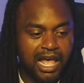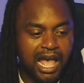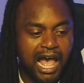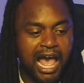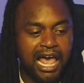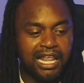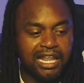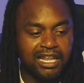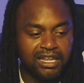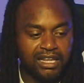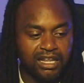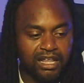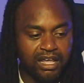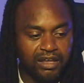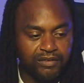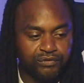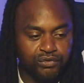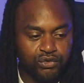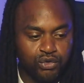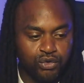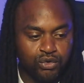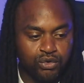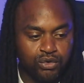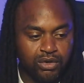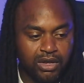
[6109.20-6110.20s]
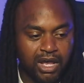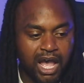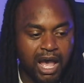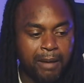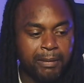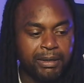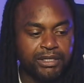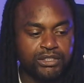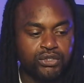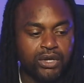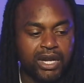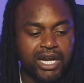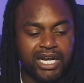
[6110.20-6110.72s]
I
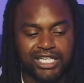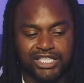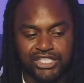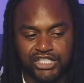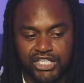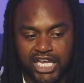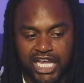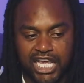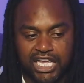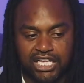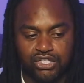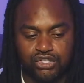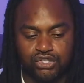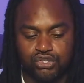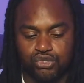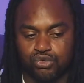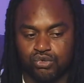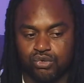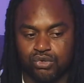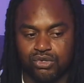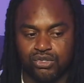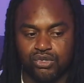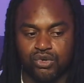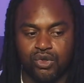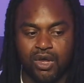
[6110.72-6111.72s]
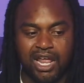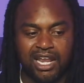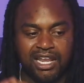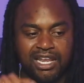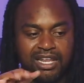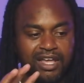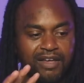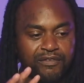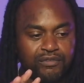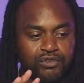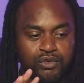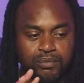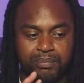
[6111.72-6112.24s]
want to try to change you. You know, I
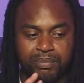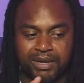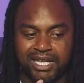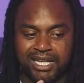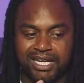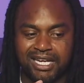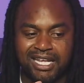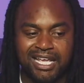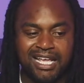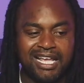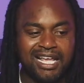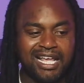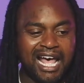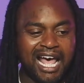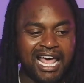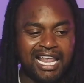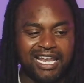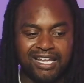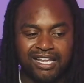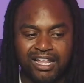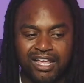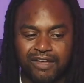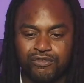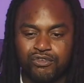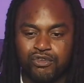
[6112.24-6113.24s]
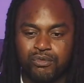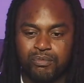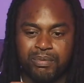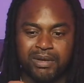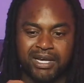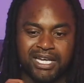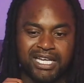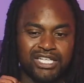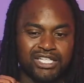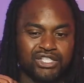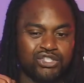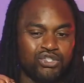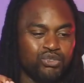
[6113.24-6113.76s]
love you, but
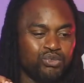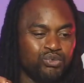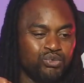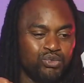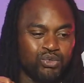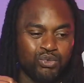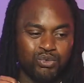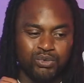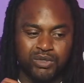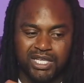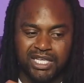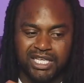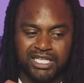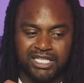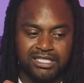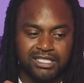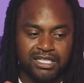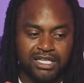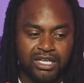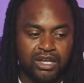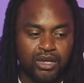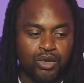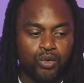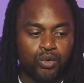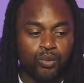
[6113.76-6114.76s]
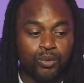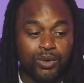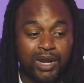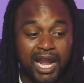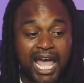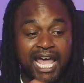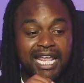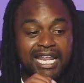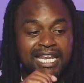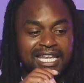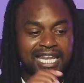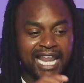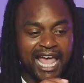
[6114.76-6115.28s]
could you do this? When
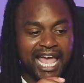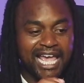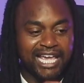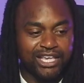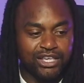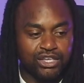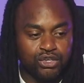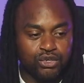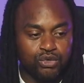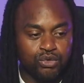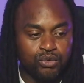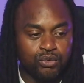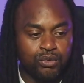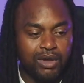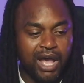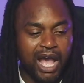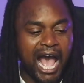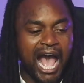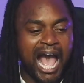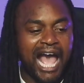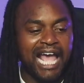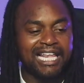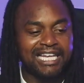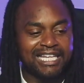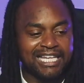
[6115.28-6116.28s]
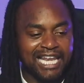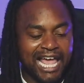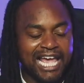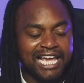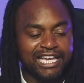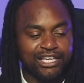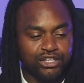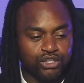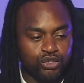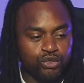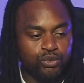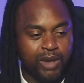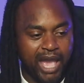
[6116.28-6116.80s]
I like you
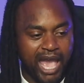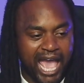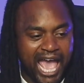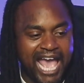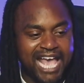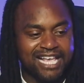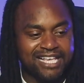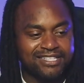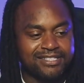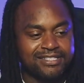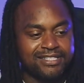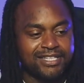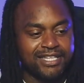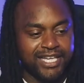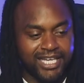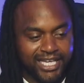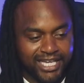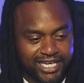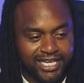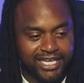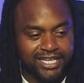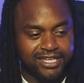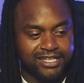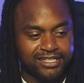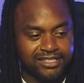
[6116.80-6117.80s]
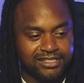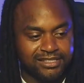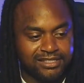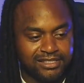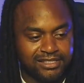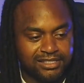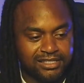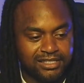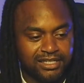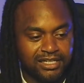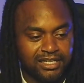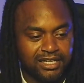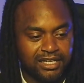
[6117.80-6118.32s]
as is.
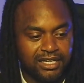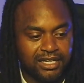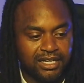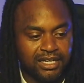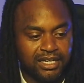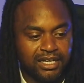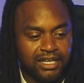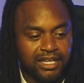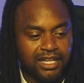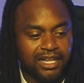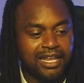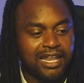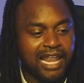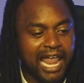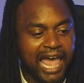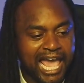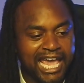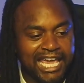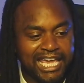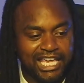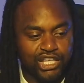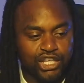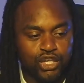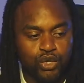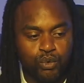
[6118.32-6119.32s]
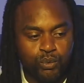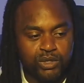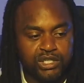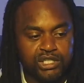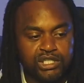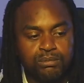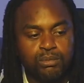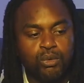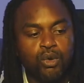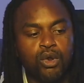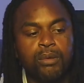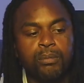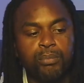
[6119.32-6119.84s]
Liking you is
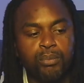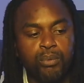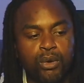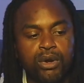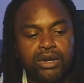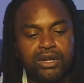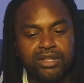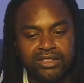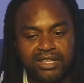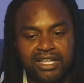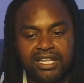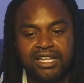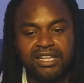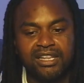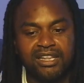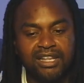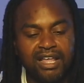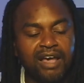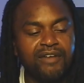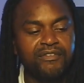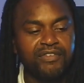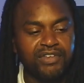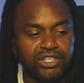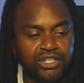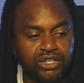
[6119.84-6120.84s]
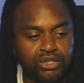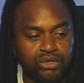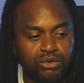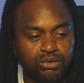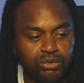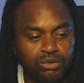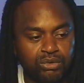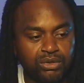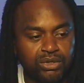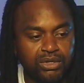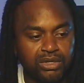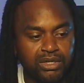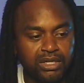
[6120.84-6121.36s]
more important than loving you.
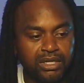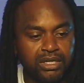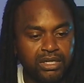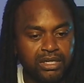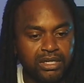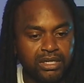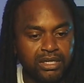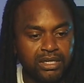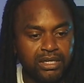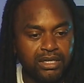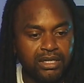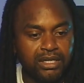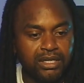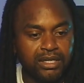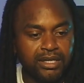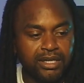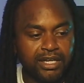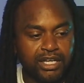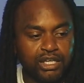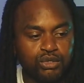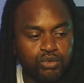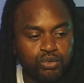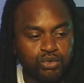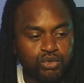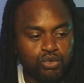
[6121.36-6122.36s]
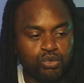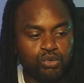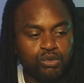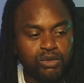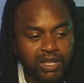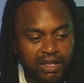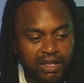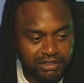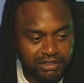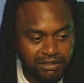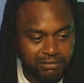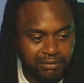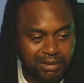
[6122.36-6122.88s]
Because when you
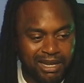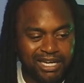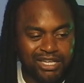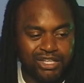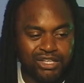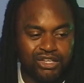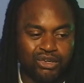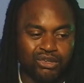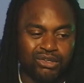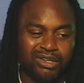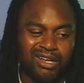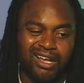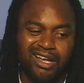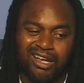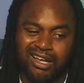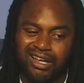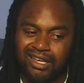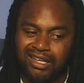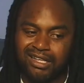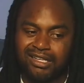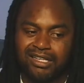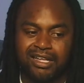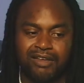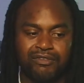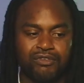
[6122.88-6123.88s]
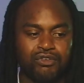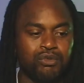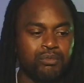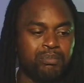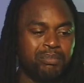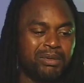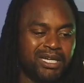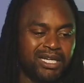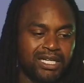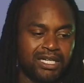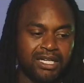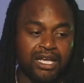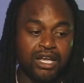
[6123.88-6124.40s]
somebody, you go, I love you.
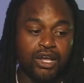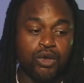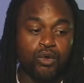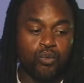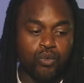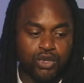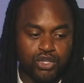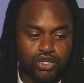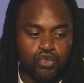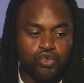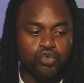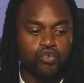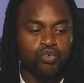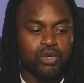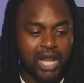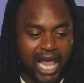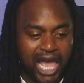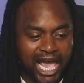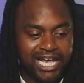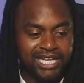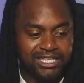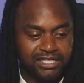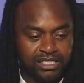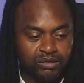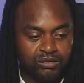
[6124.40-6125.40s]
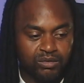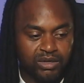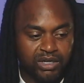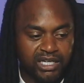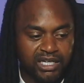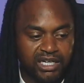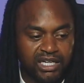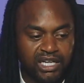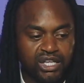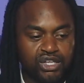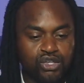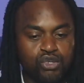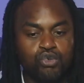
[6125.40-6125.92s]
But when you like
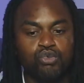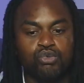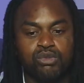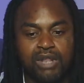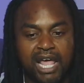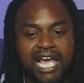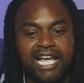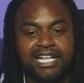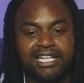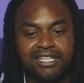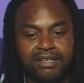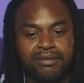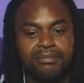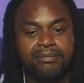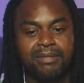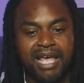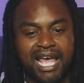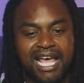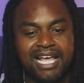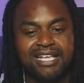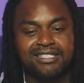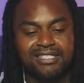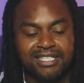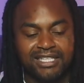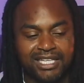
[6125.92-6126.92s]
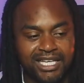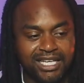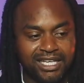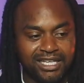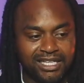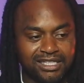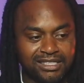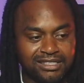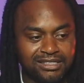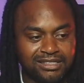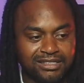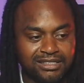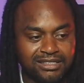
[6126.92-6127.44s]
someone, you like them as is.